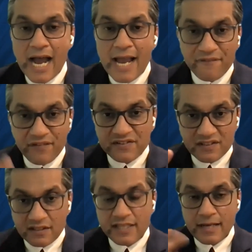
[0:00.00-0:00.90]
I
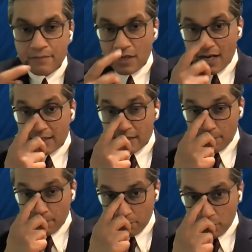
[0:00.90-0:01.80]
physically am not
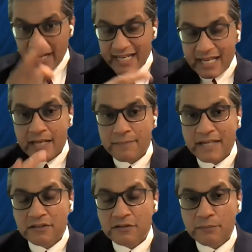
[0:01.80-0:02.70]
ready and
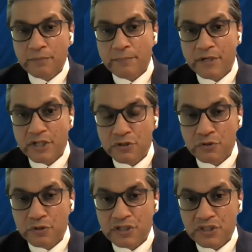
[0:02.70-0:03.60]
mentally prepared to
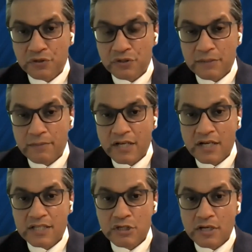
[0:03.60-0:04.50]
do your surgery,
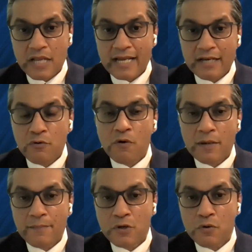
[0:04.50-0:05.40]
because I don't
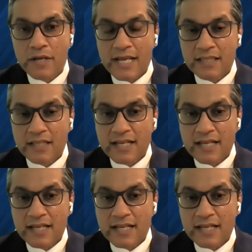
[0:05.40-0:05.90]
want to be going in.